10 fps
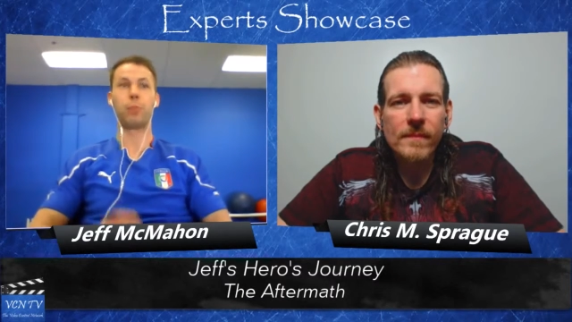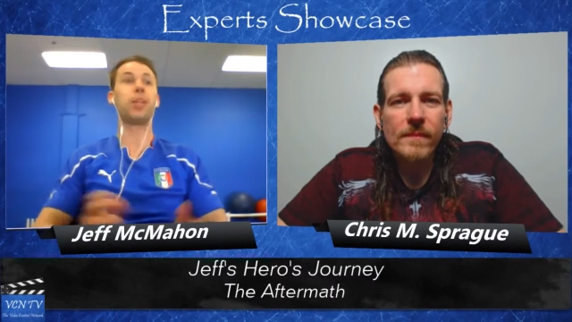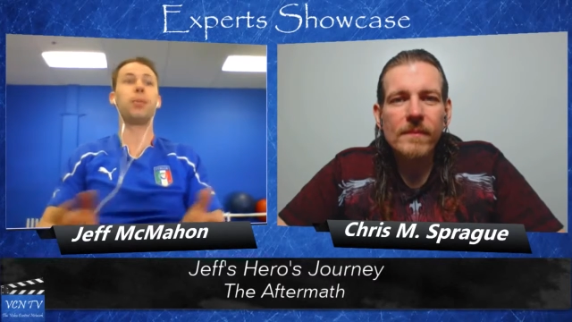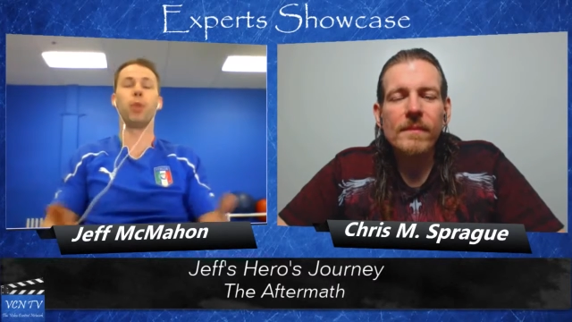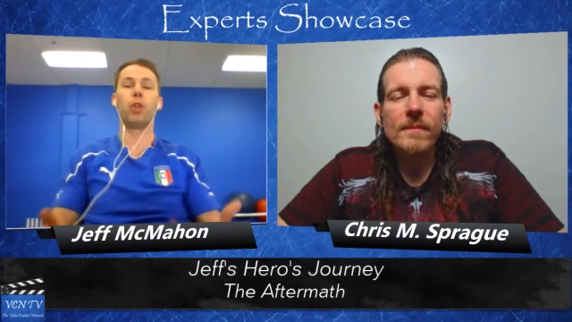Speaker 1: the
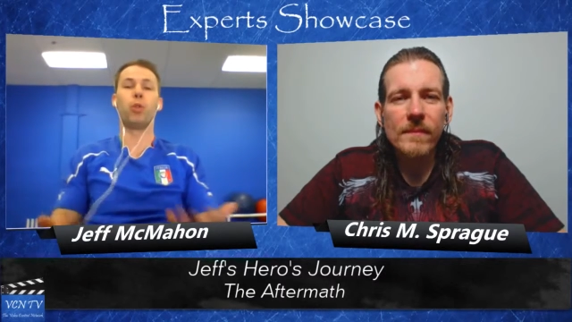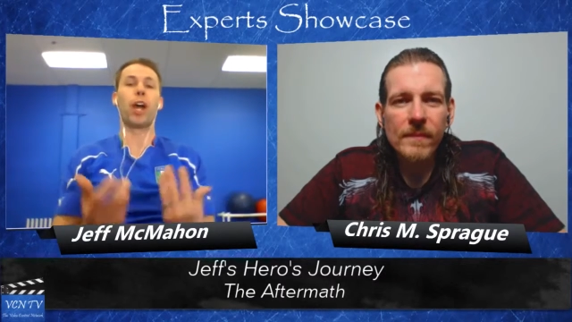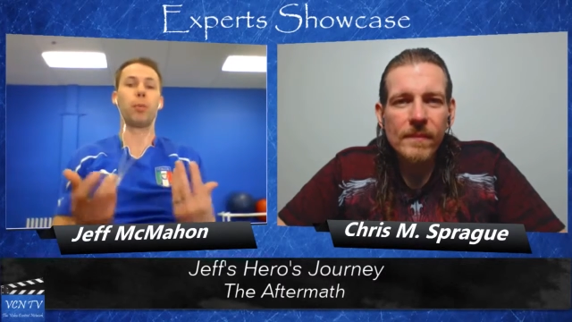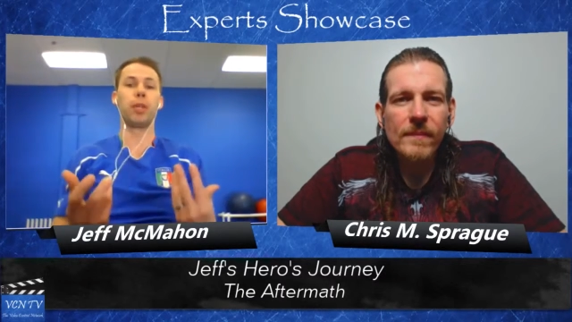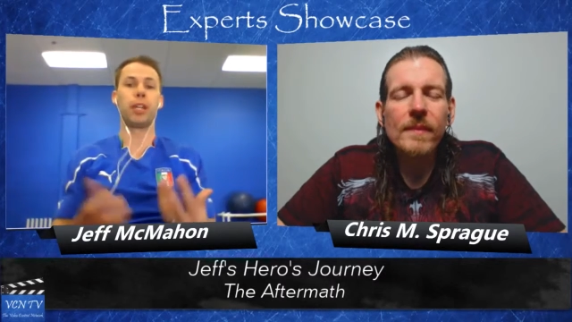people
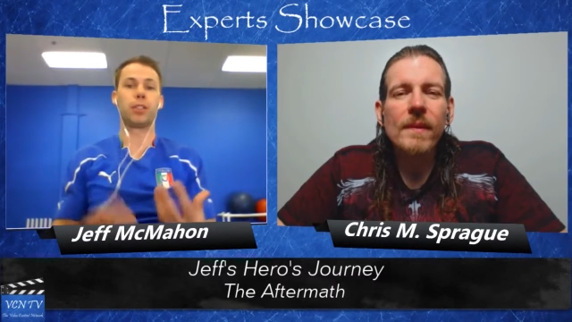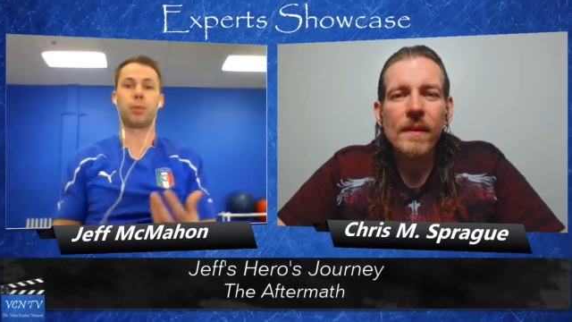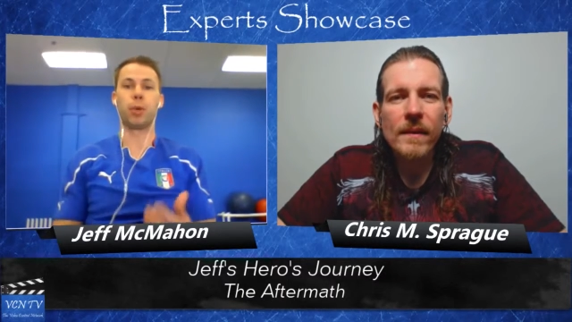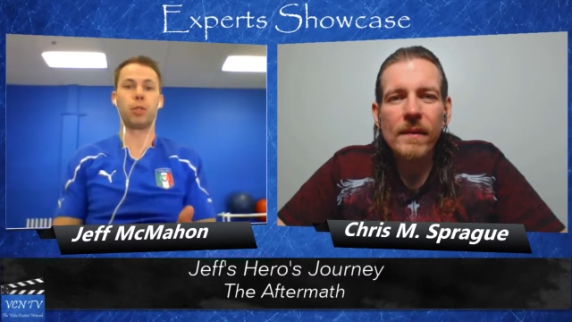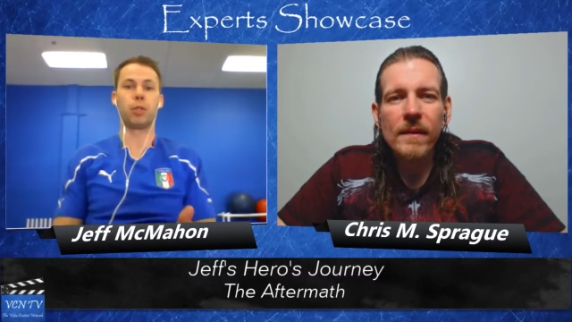around me
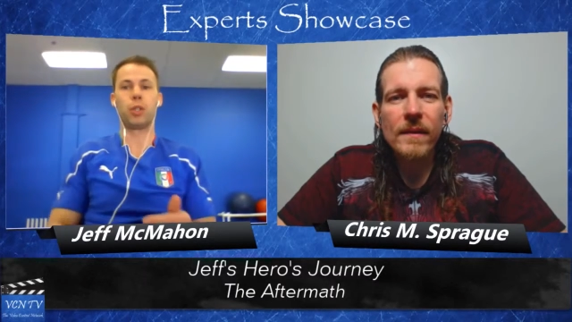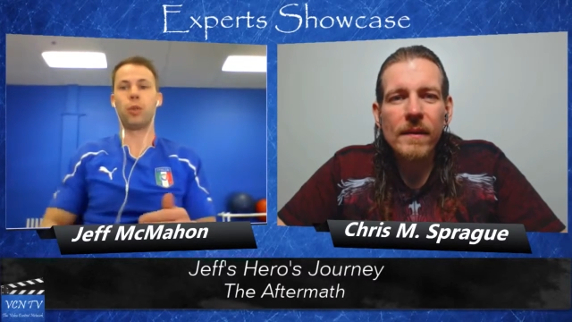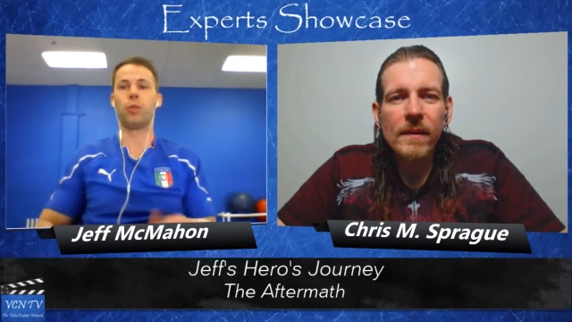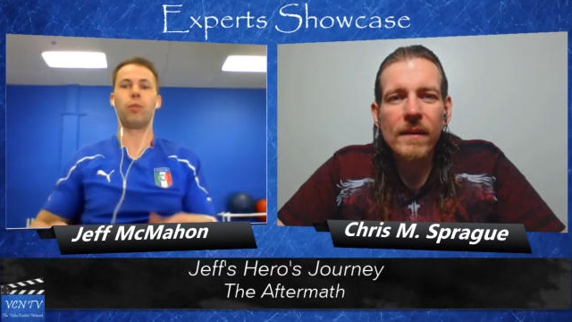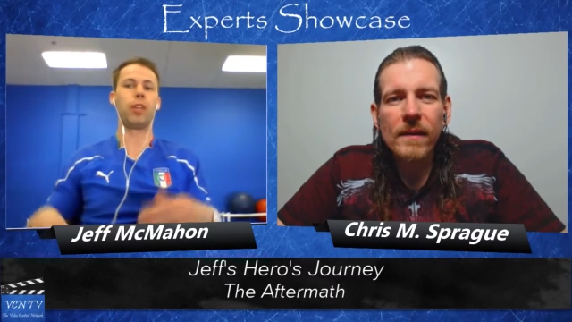as opposed
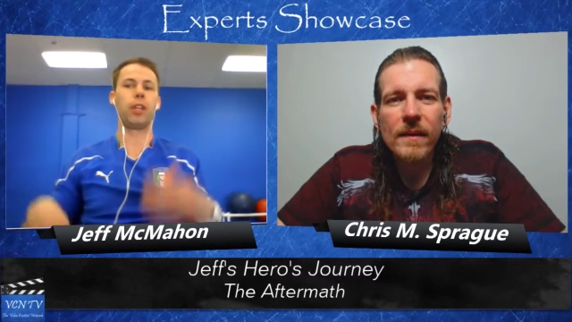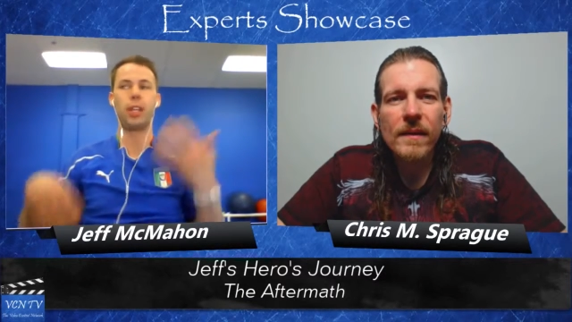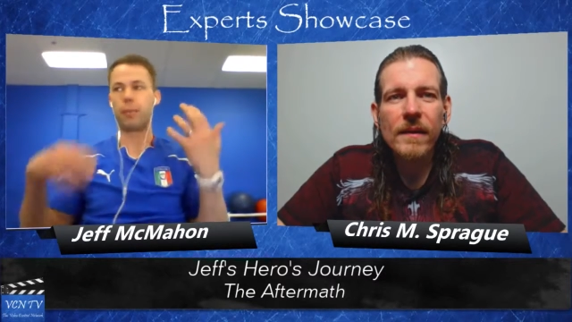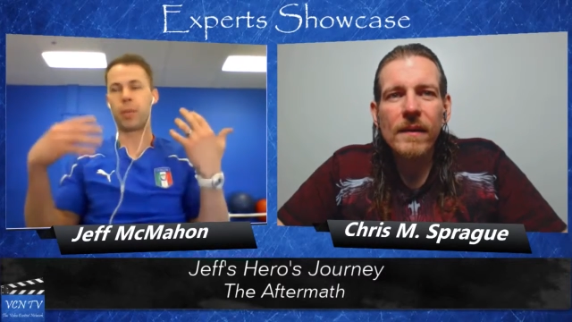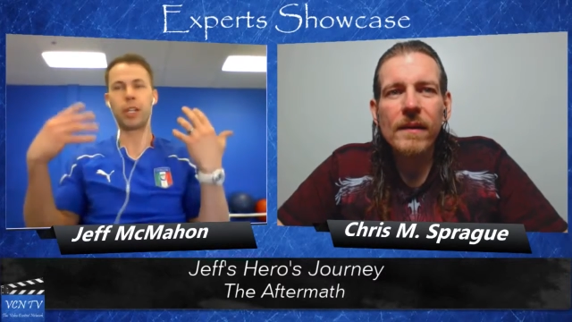to
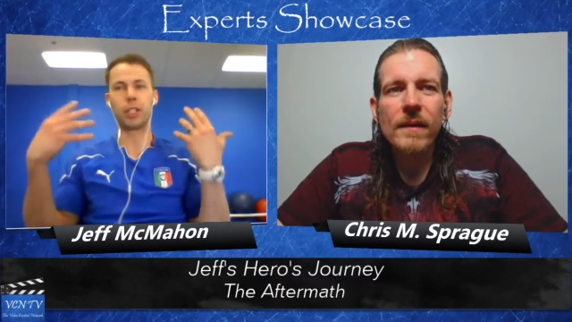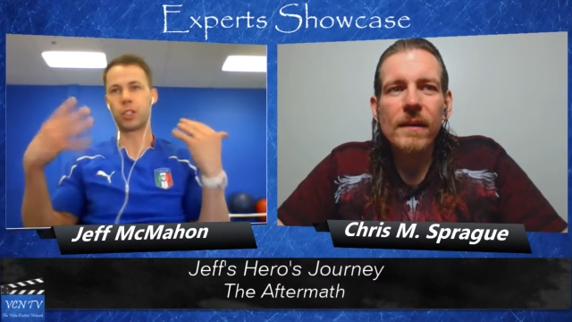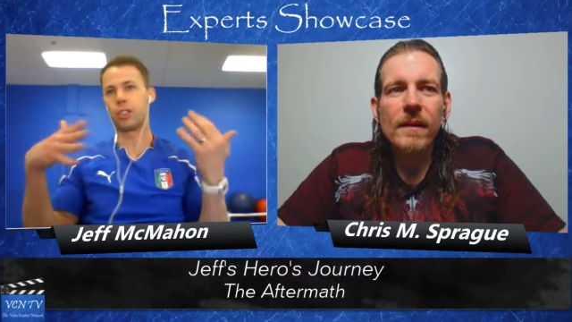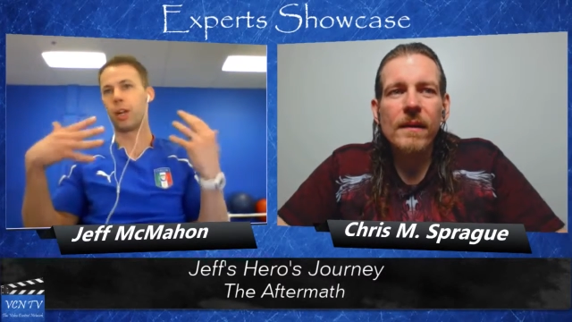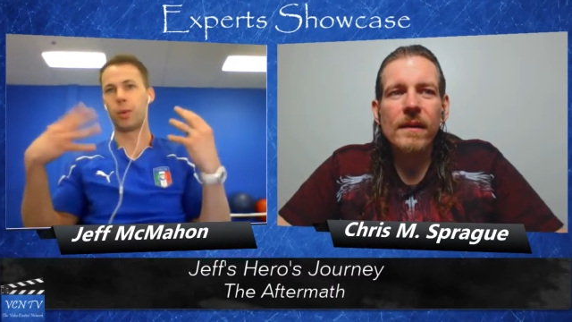being
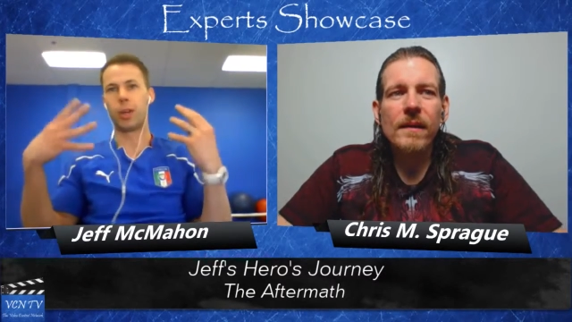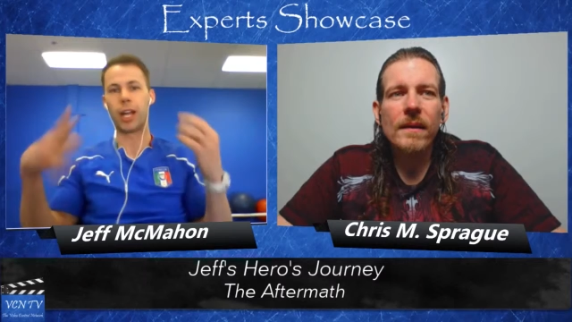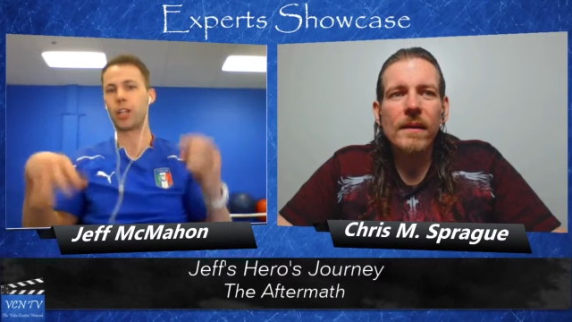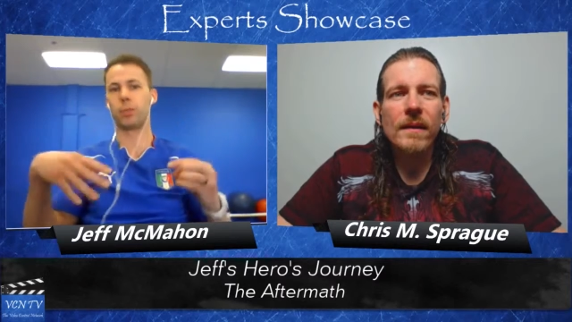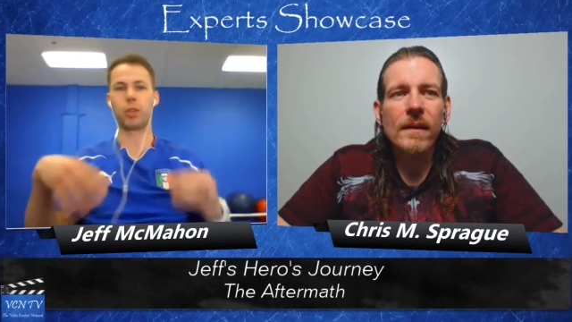a
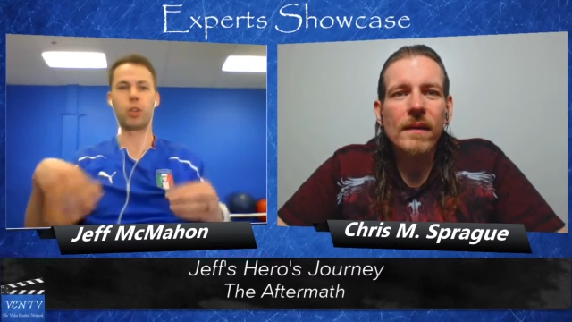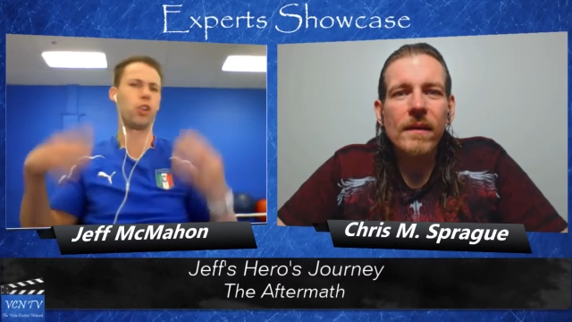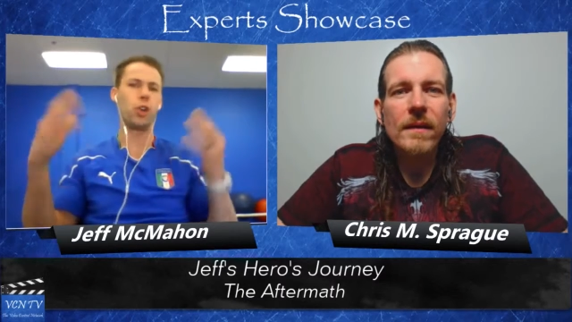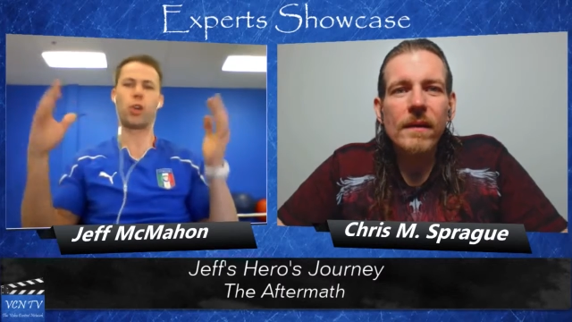stubborn entrepreneur.